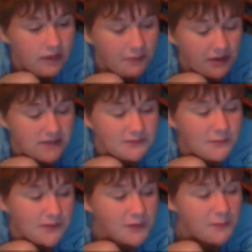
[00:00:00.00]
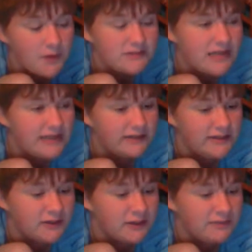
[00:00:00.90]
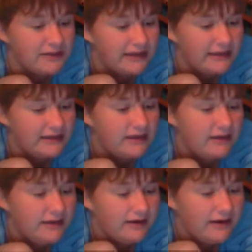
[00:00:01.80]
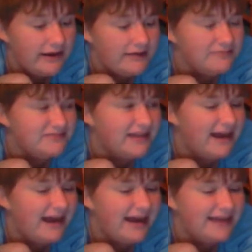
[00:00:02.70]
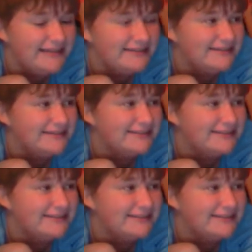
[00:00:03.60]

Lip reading: Because most likely you're gonna be like, I'm tired.